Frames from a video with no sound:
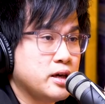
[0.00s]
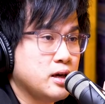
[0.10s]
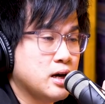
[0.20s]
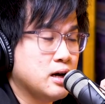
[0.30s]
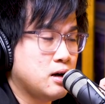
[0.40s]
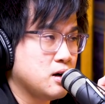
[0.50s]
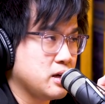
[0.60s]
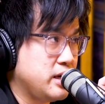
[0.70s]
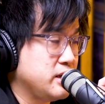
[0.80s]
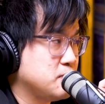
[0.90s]

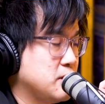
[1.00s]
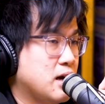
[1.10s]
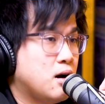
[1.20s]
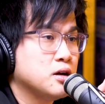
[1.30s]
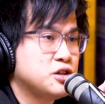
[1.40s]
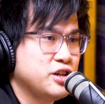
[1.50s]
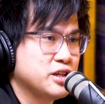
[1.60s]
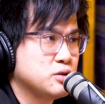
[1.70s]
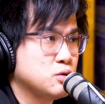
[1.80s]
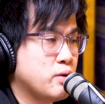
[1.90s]
geeks, but like hot
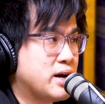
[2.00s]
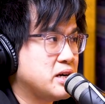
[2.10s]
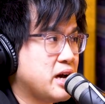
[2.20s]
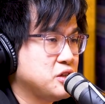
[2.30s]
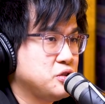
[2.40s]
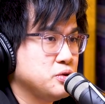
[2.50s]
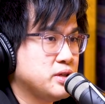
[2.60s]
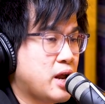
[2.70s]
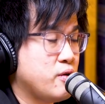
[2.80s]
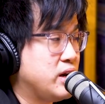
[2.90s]
chicks who wear nice
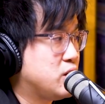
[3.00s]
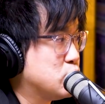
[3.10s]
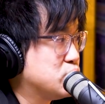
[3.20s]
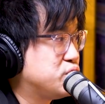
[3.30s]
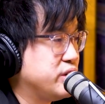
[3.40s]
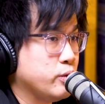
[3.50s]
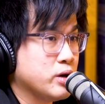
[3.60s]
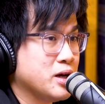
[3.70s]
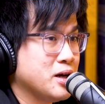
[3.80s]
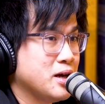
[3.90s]
shoes and really cool
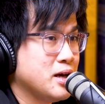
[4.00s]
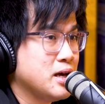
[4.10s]
streetwear.